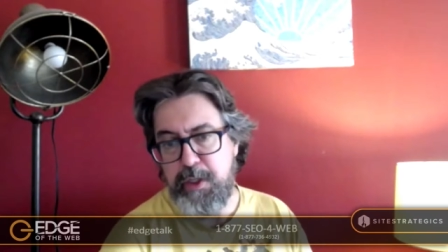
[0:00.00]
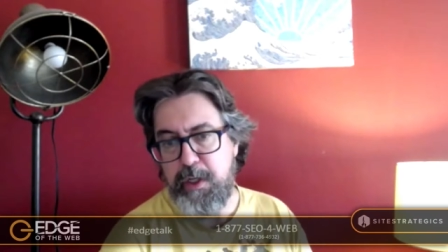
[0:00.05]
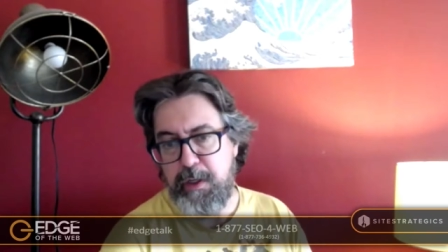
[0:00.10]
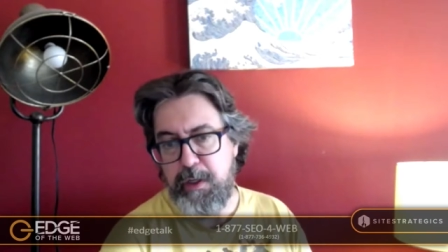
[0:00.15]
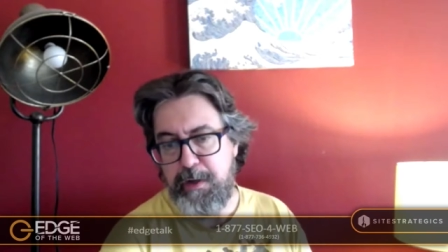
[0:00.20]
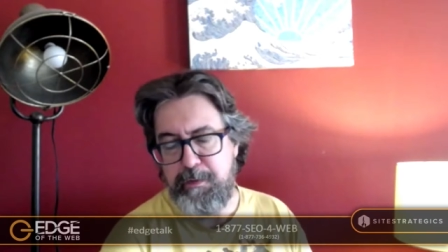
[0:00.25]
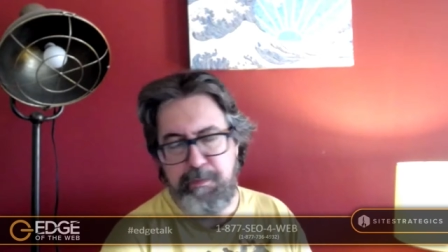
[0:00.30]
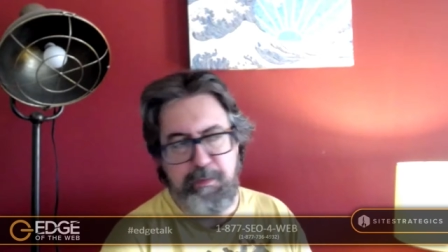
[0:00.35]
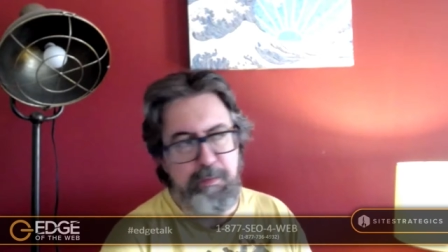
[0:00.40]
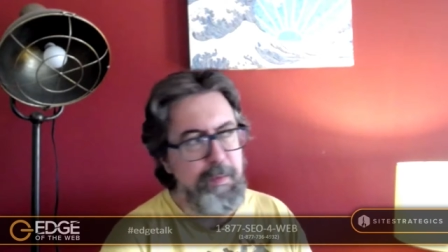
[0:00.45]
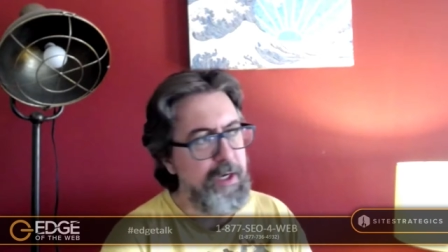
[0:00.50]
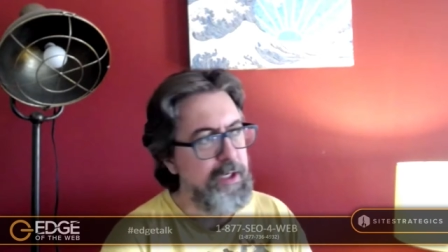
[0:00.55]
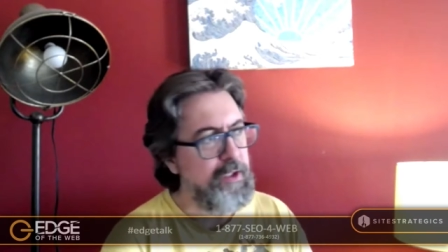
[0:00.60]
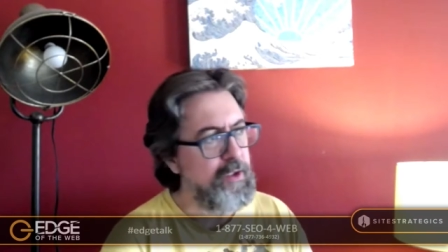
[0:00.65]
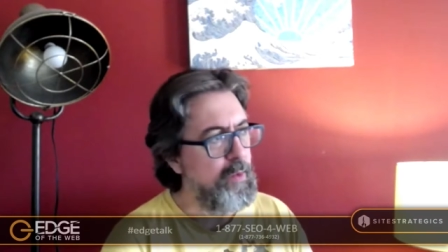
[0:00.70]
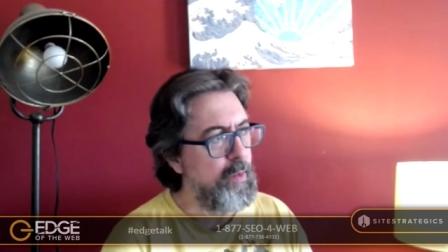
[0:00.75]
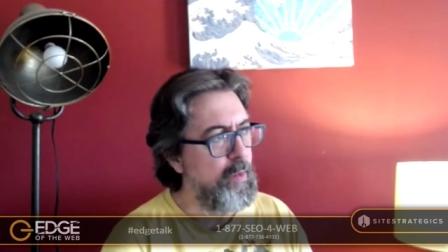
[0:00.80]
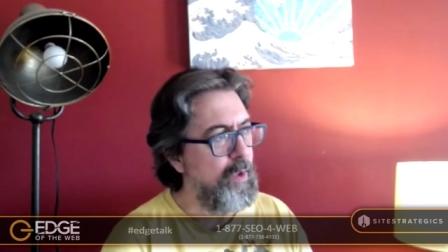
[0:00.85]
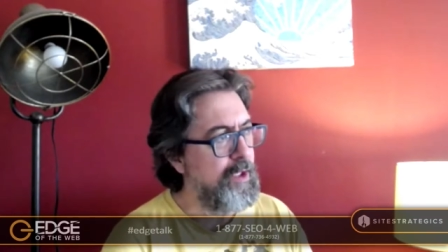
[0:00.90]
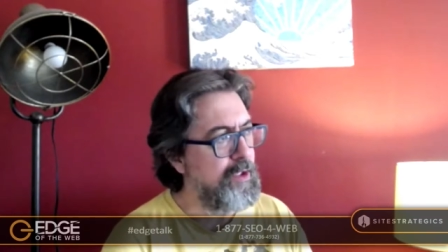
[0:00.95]
an
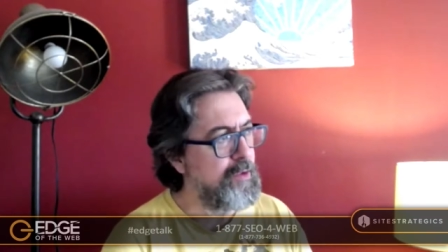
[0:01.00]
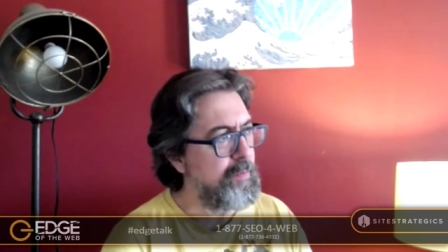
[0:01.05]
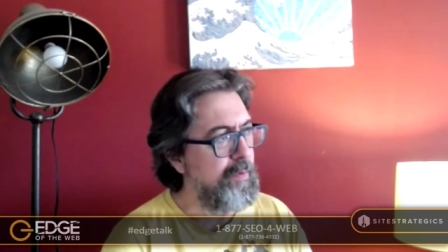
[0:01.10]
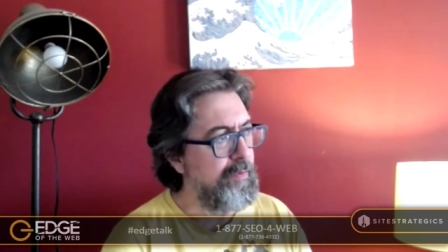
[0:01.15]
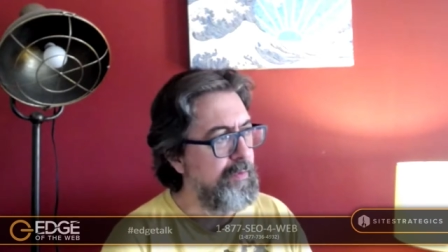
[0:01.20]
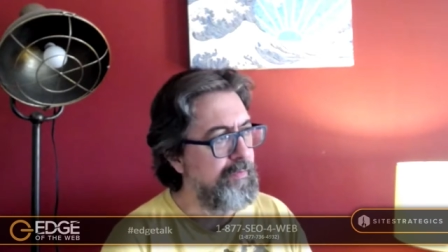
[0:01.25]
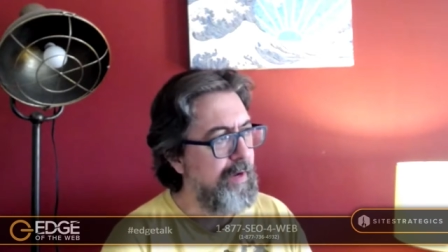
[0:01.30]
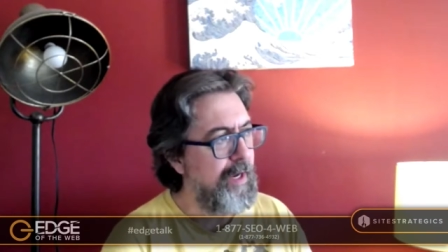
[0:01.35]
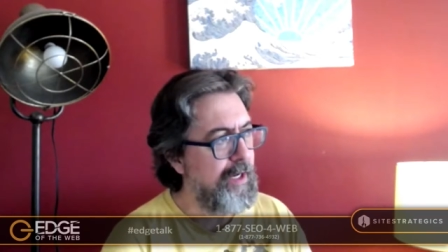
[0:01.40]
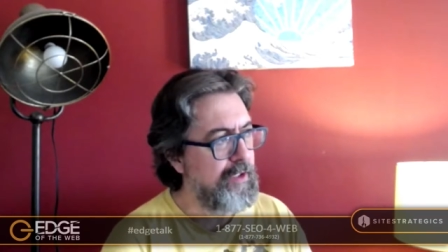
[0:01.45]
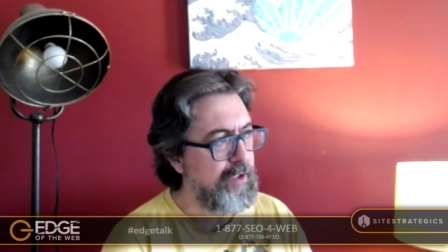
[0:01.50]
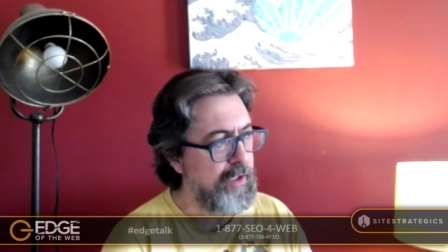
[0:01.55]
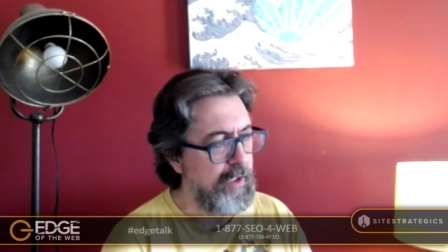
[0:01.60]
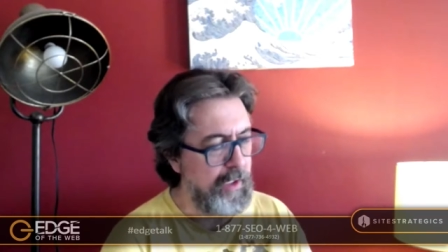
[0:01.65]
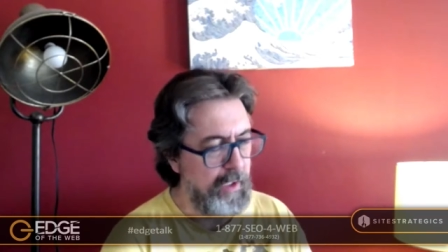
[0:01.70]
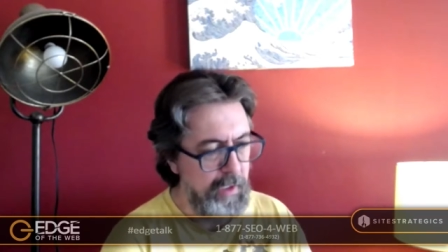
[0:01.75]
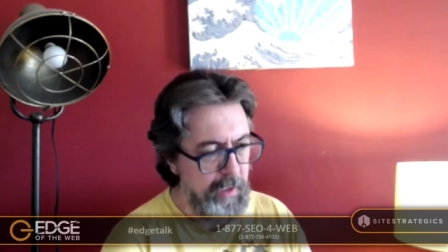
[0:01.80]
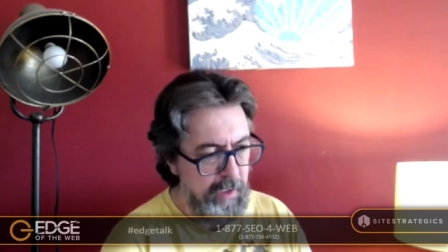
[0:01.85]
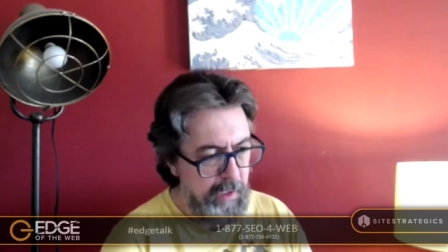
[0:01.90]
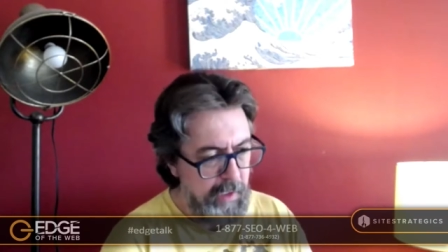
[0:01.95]
information rich
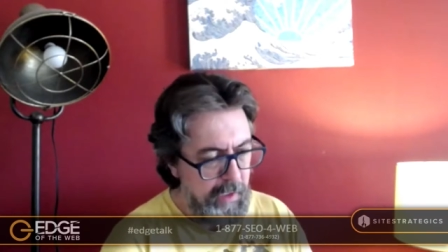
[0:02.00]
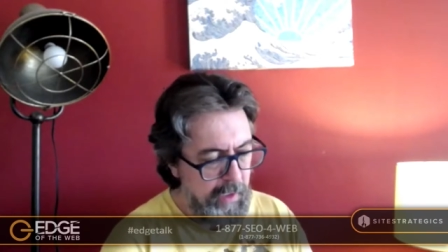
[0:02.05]
profession,